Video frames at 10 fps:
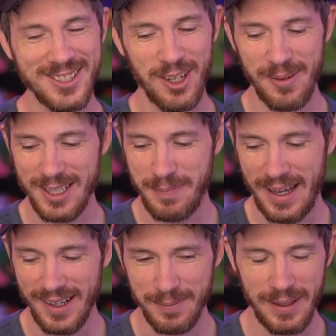so much
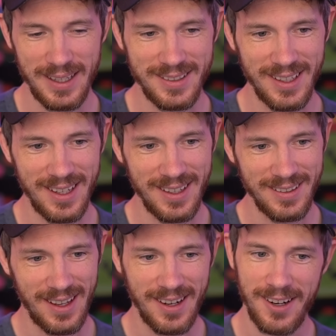better. But uh,
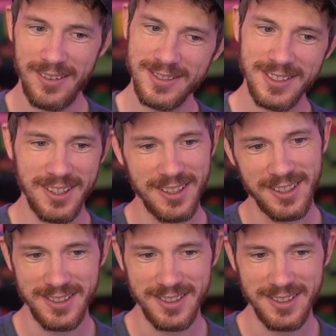I don't know, I'm still a little